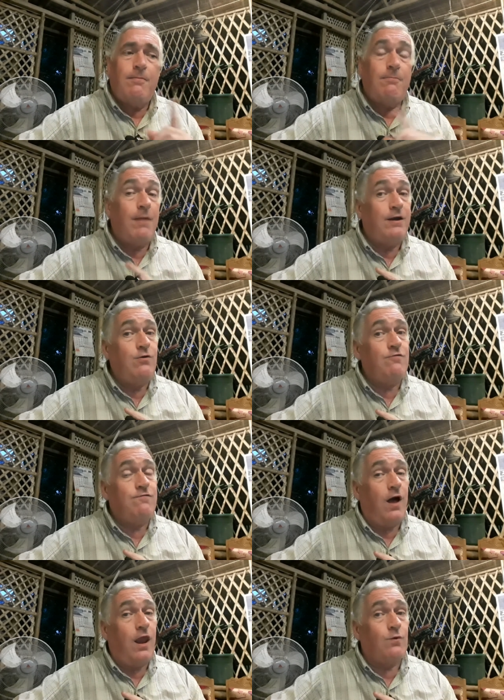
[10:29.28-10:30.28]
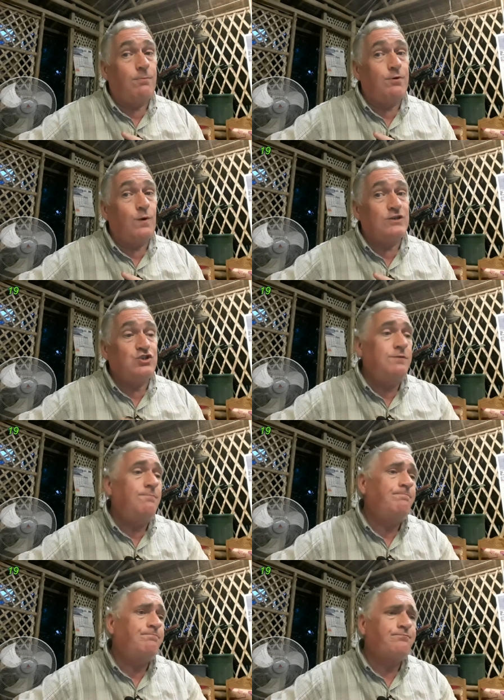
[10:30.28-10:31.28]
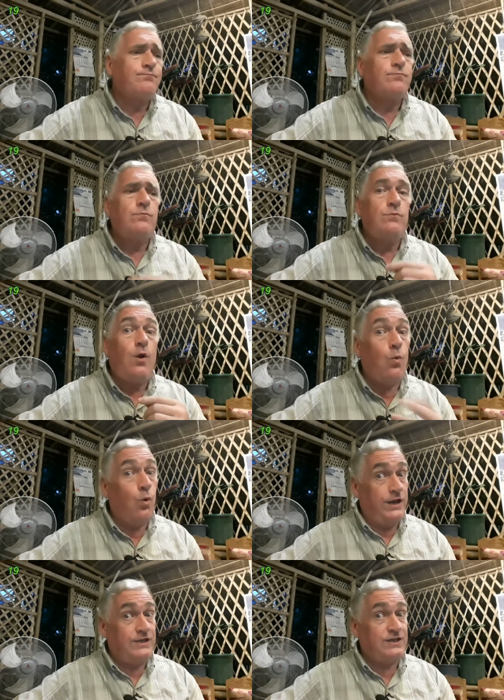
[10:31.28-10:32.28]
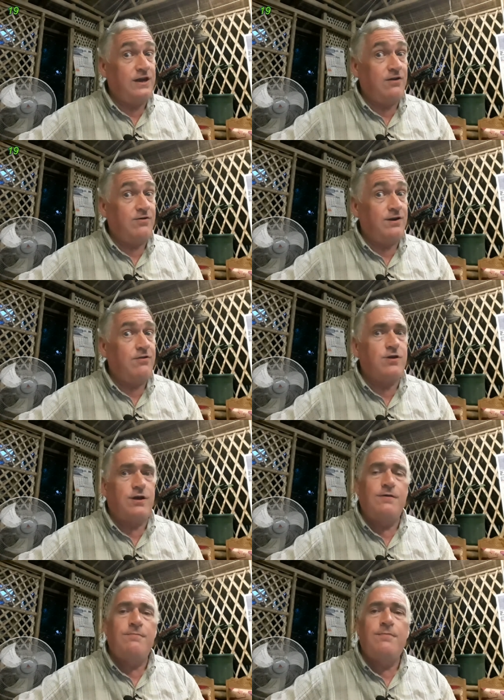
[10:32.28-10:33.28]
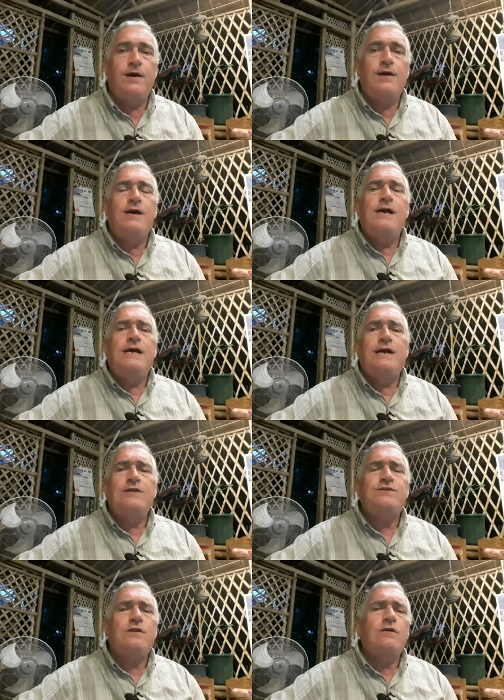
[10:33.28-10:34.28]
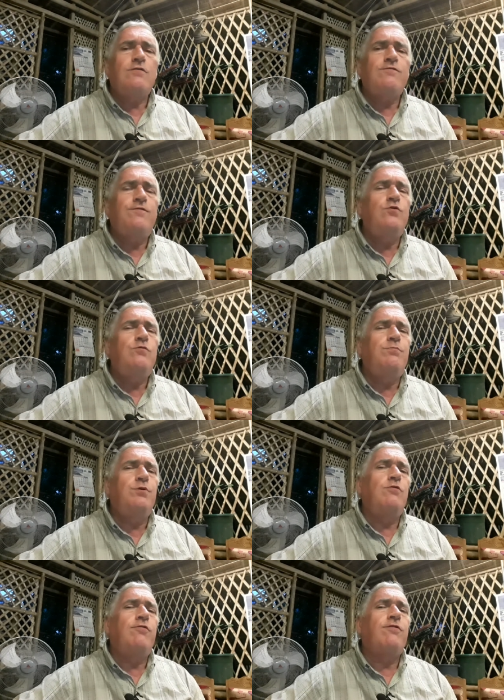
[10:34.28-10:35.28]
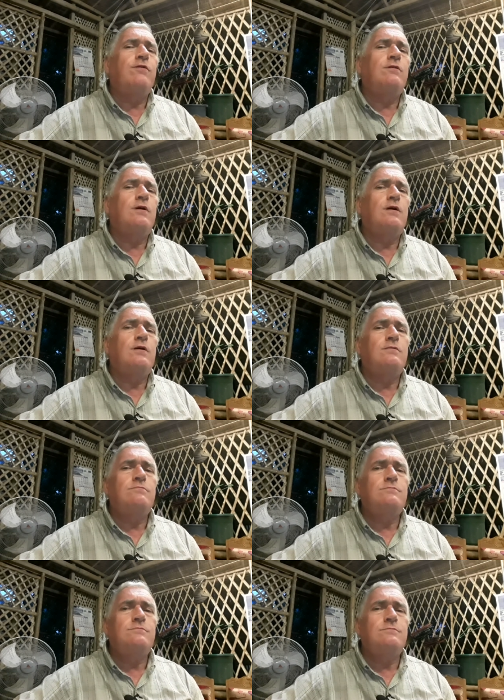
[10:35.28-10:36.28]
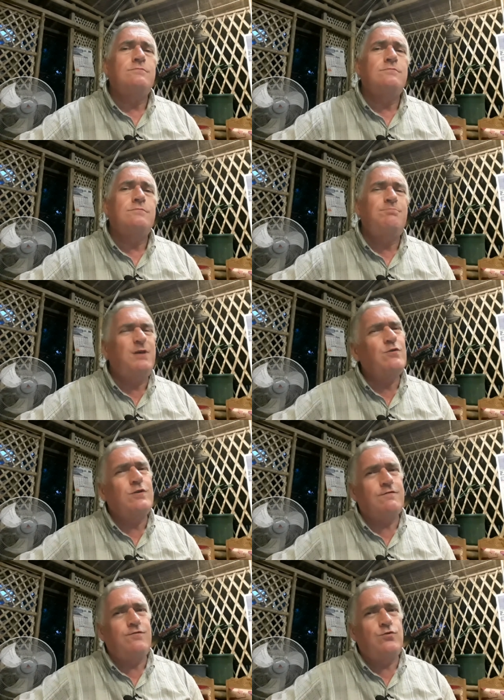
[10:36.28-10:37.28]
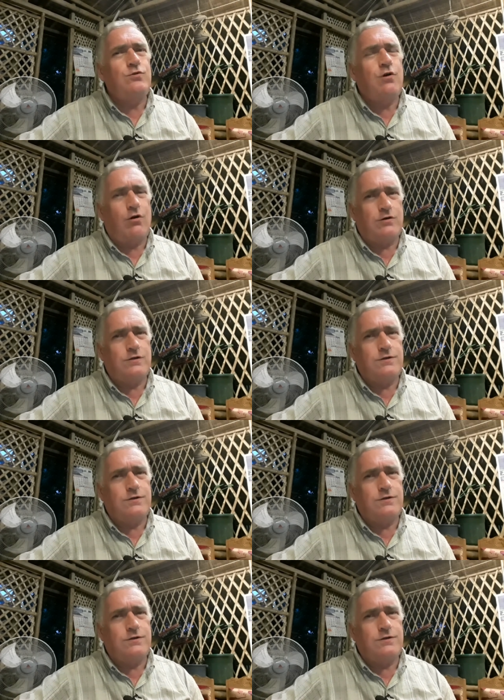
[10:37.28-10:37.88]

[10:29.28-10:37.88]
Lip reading: My own follow-up question, what is a Carand area? It's the little food booth, bigger than a food cart.